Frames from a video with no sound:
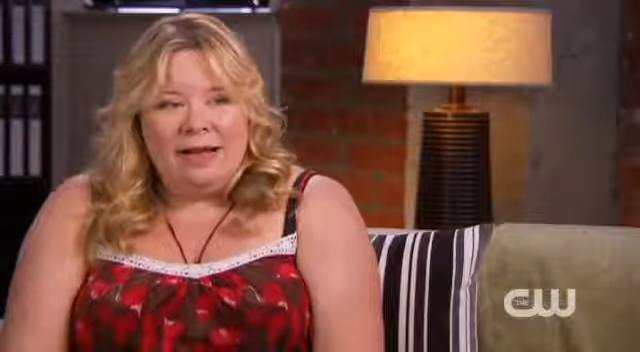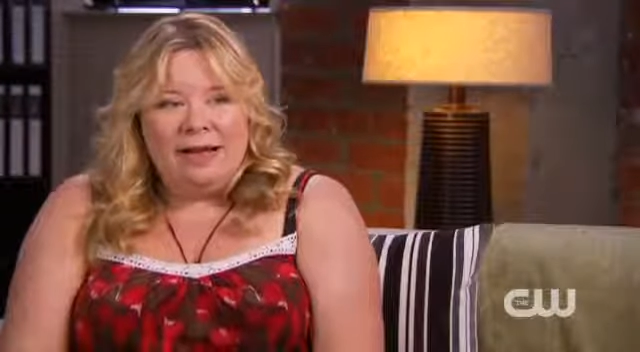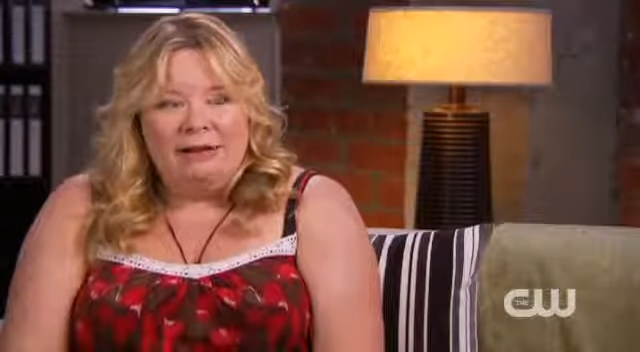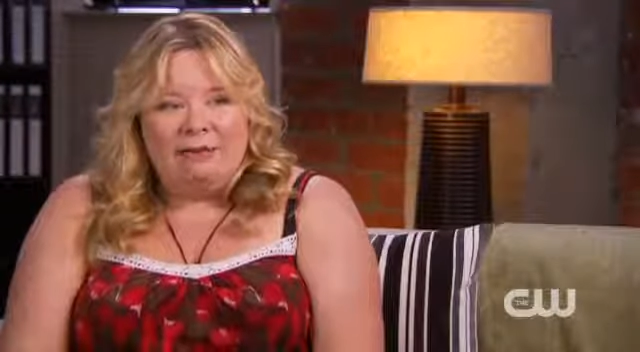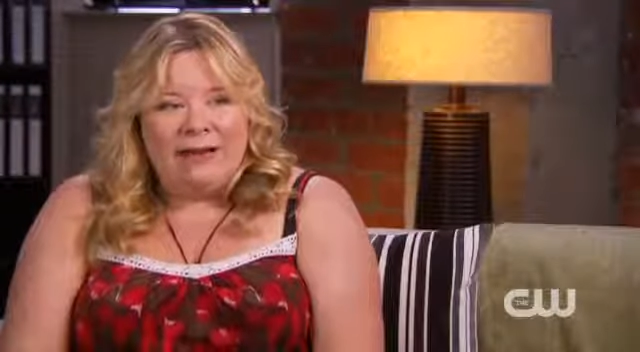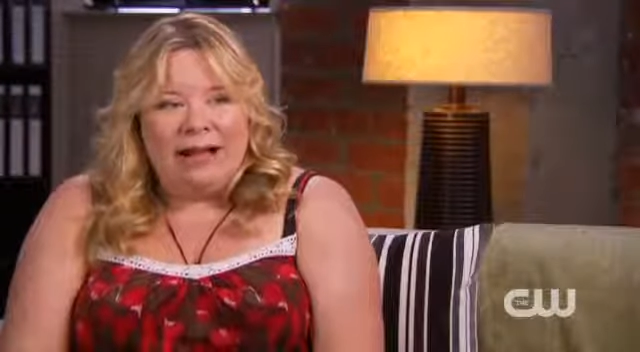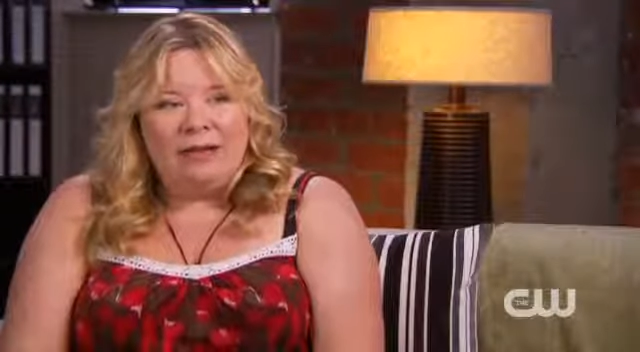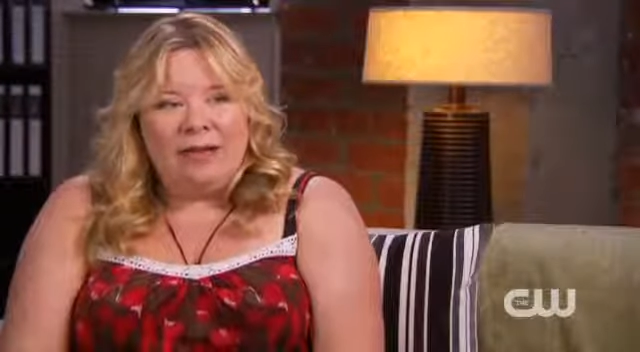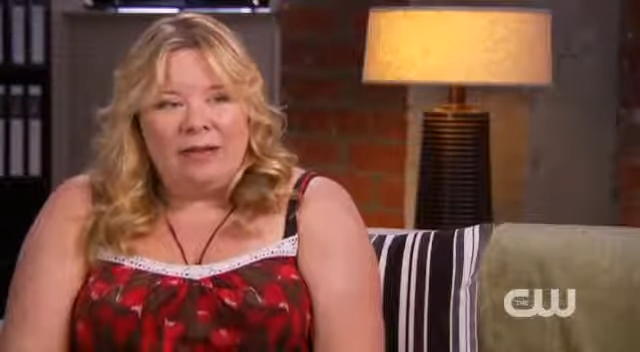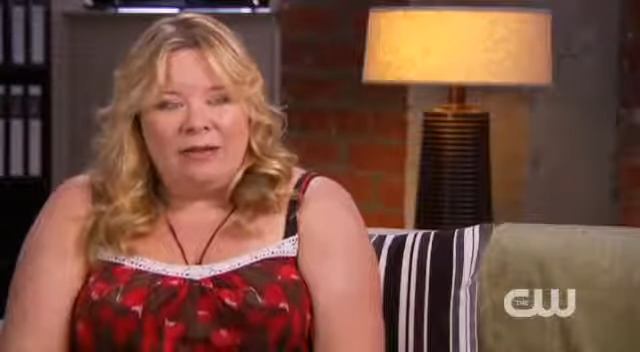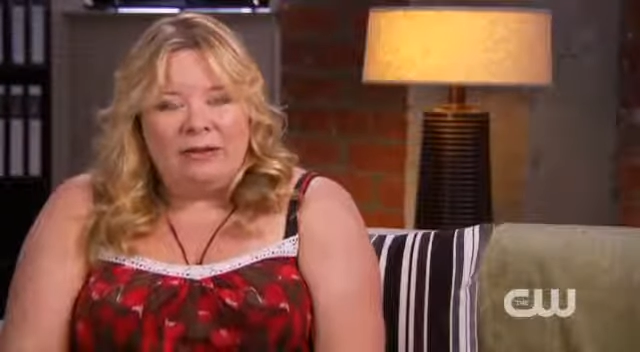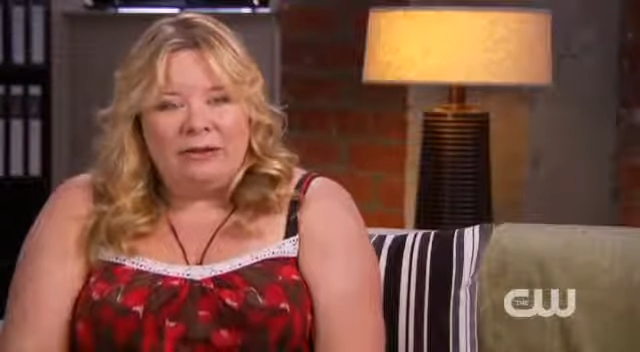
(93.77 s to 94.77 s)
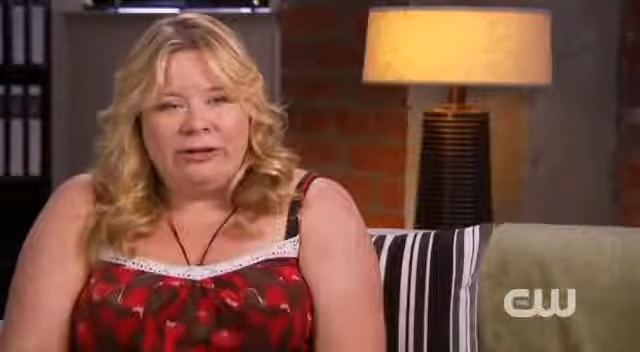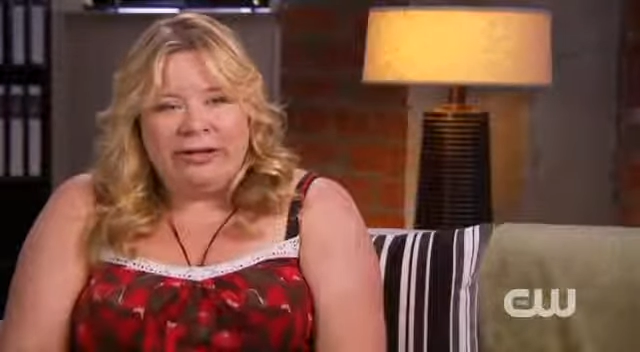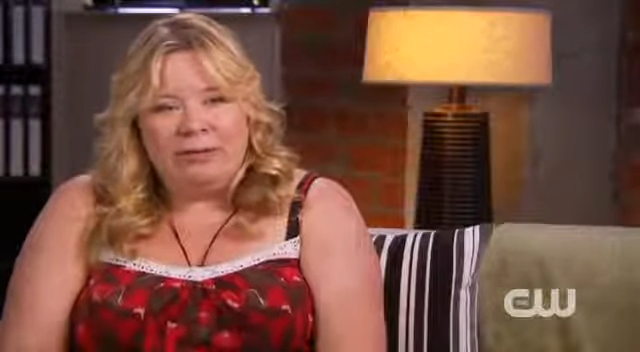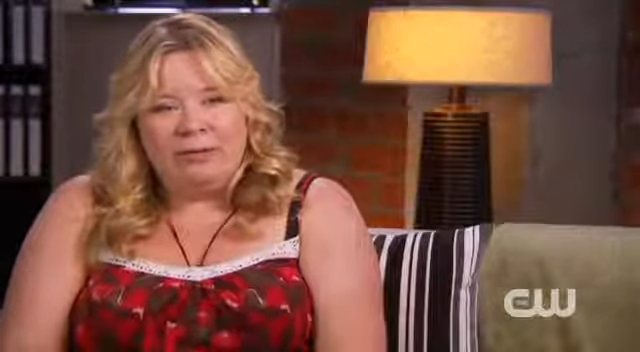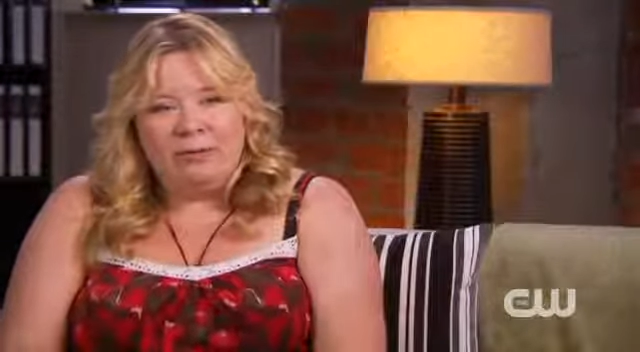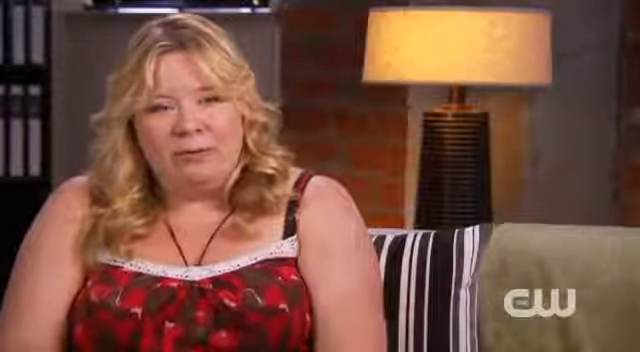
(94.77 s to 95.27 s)
felt like there
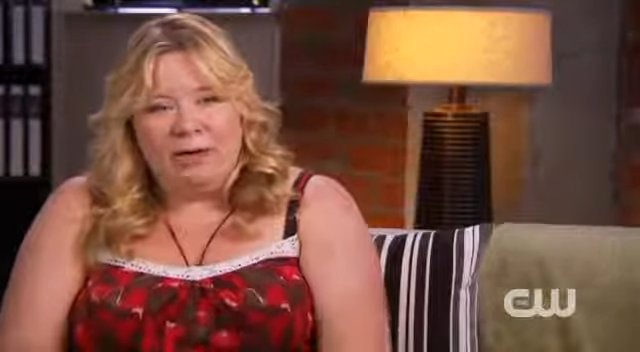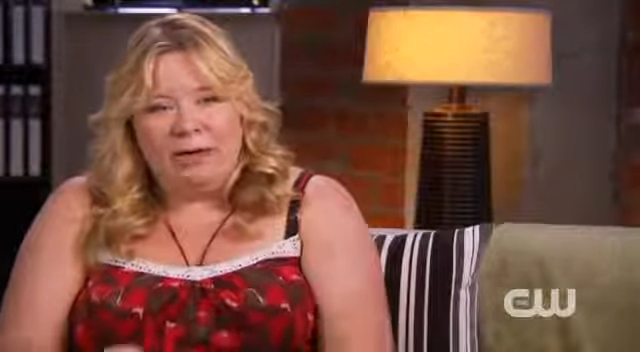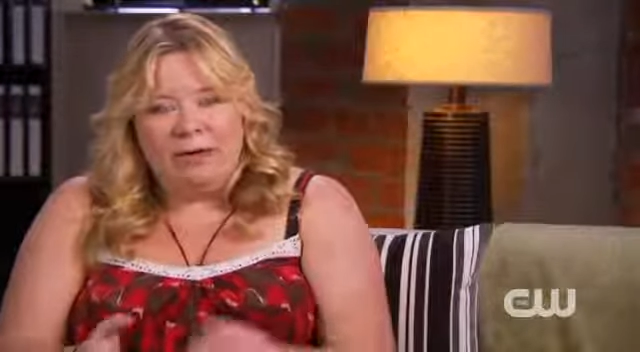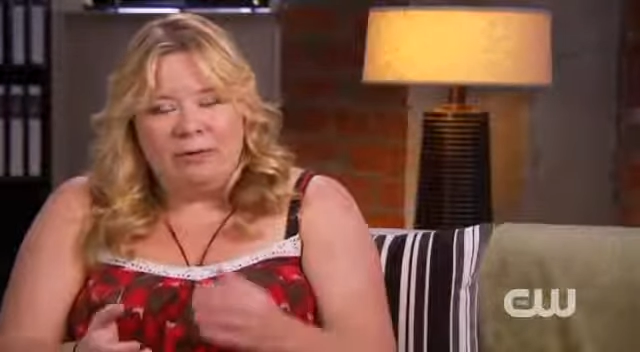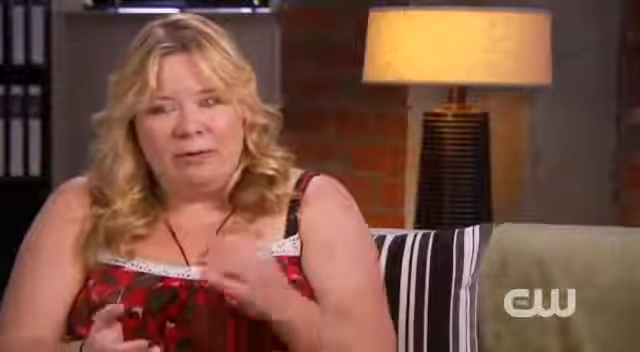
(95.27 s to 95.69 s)
needed to be